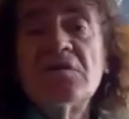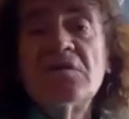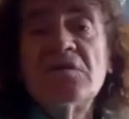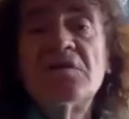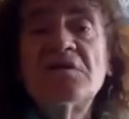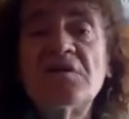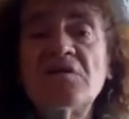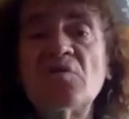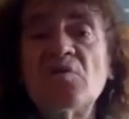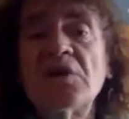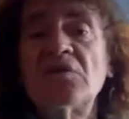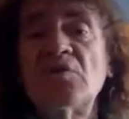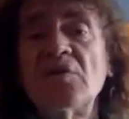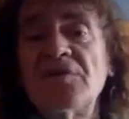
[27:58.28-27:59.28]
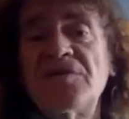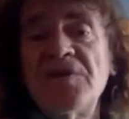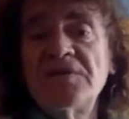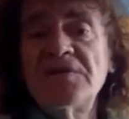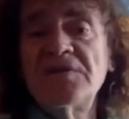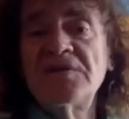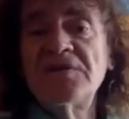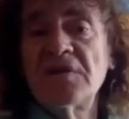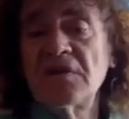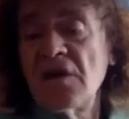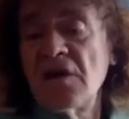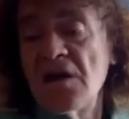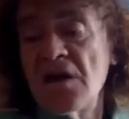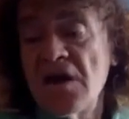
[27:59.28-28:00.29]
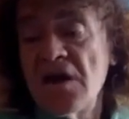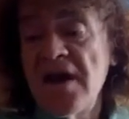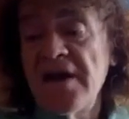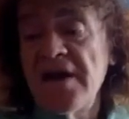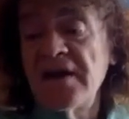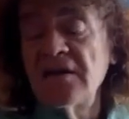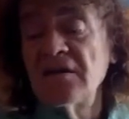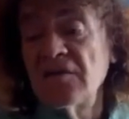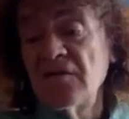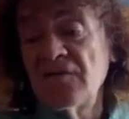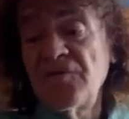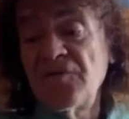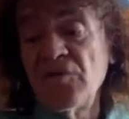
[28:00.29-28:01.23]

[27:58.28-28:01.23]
this is what we're facing. And for